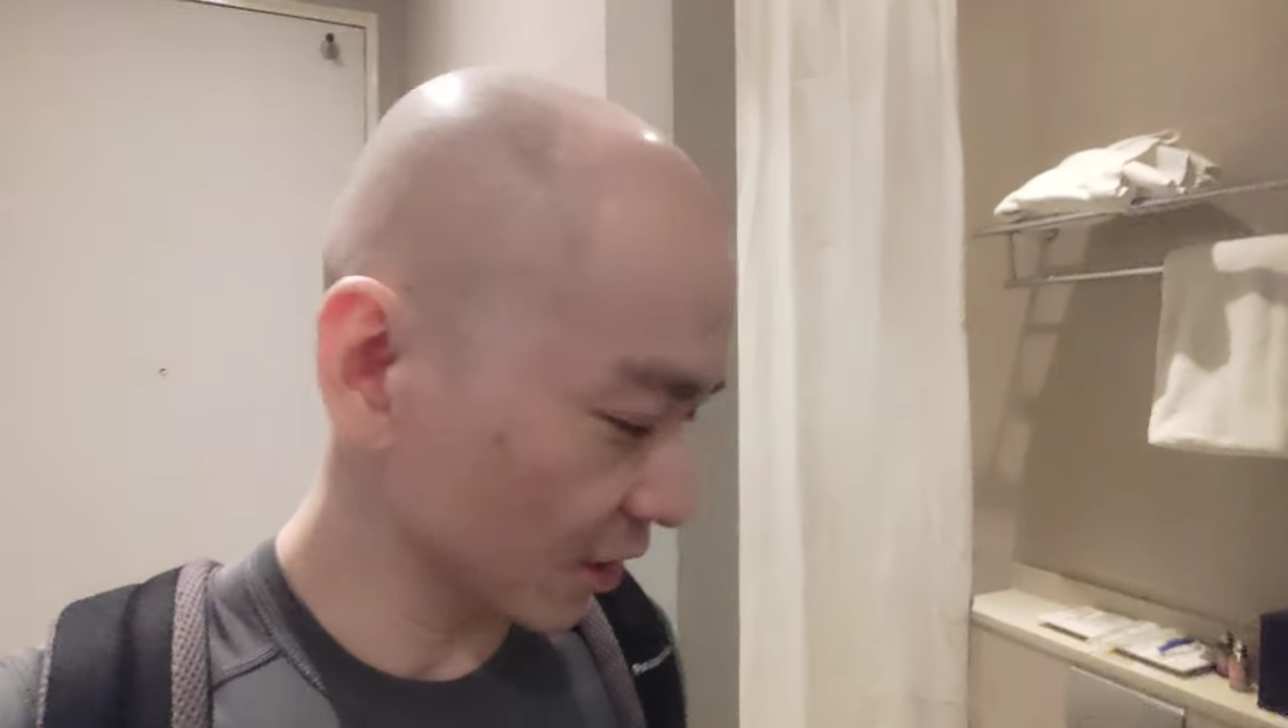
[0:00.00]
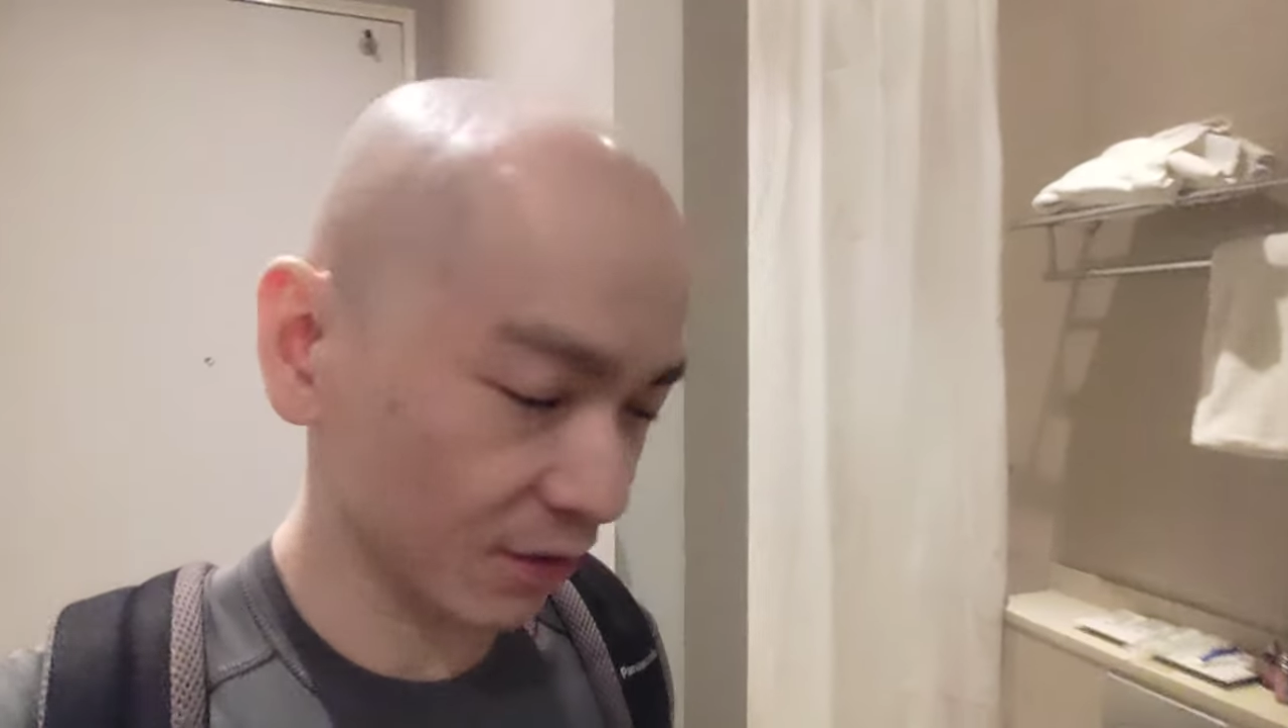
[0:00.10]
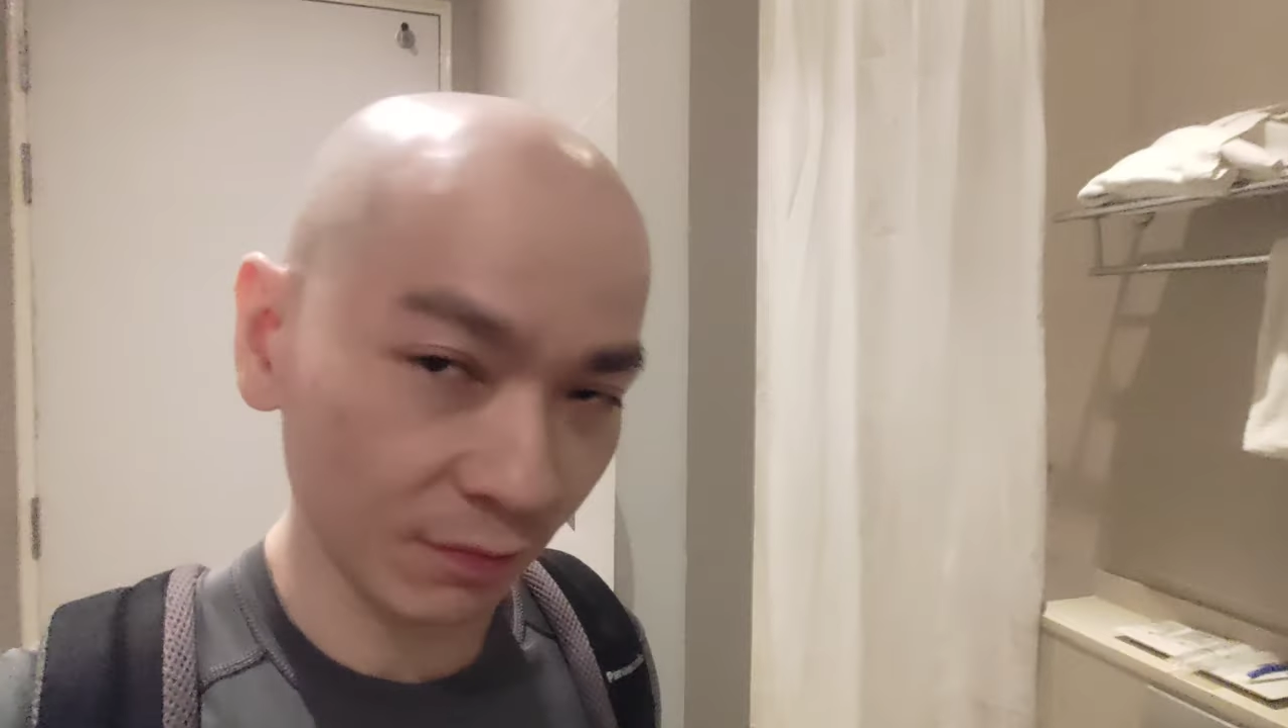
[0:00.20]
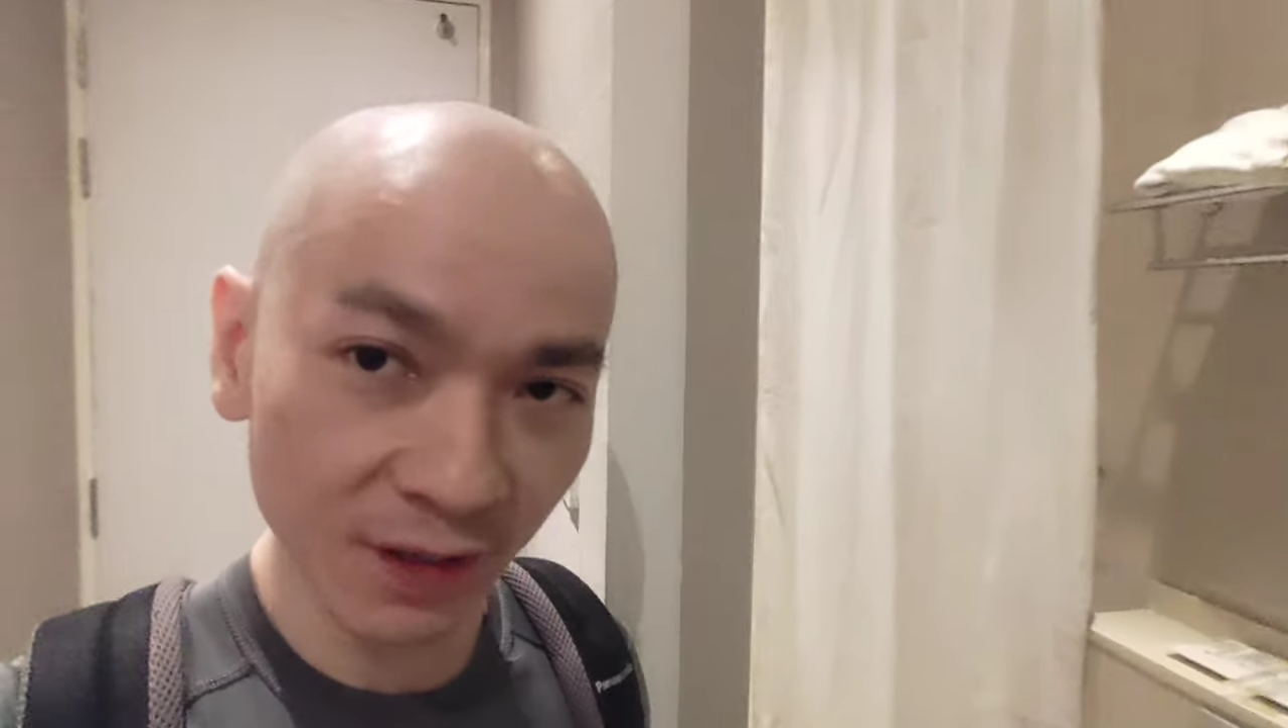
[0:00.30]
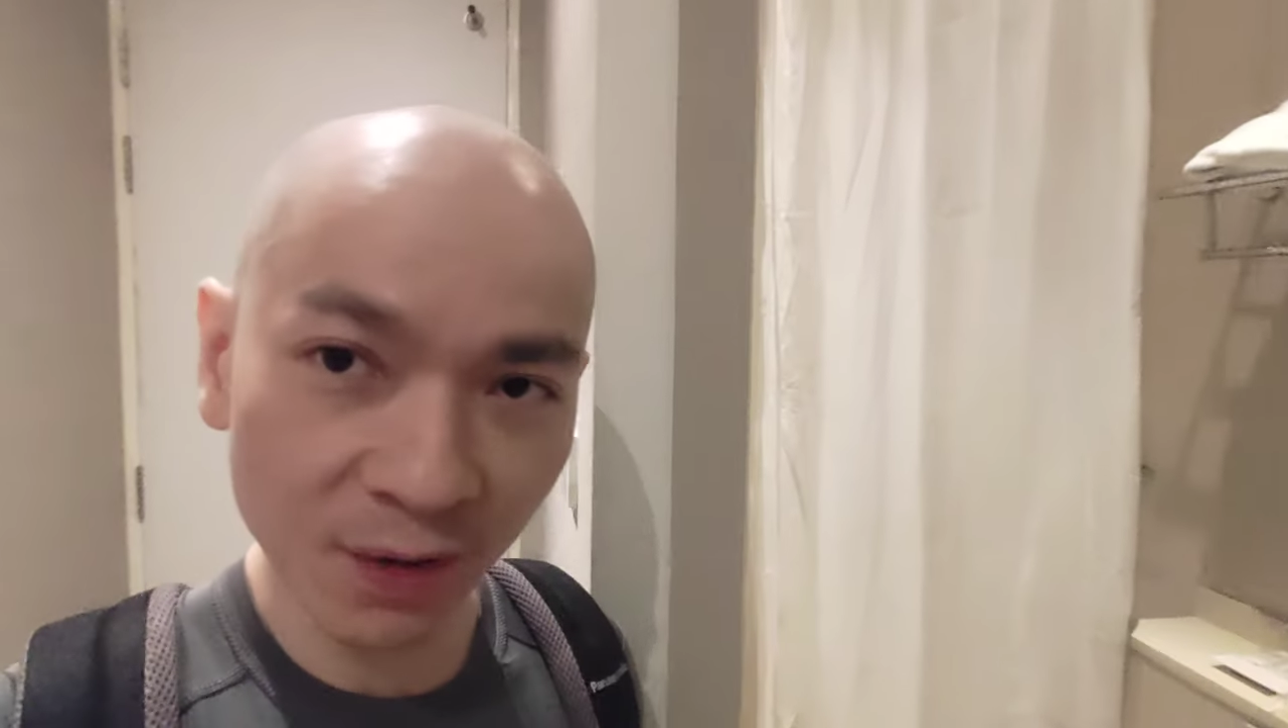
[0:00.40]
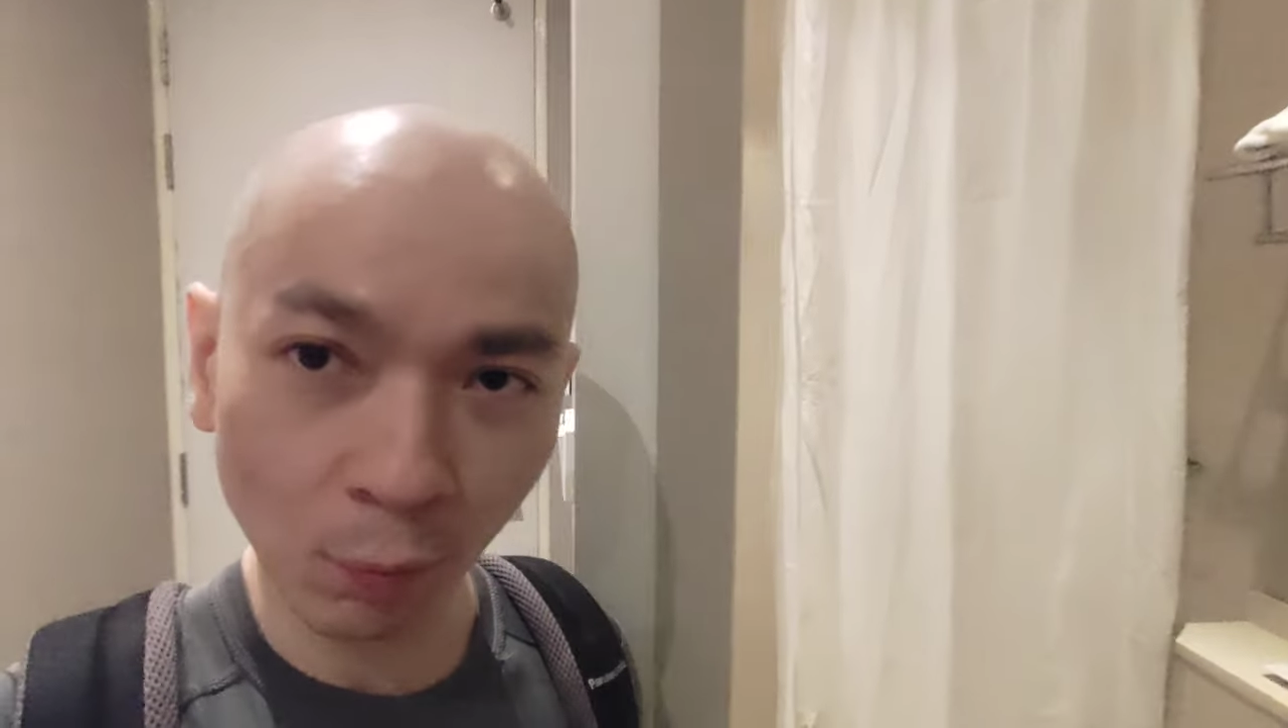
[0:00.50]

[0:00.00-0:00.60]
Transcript: it's really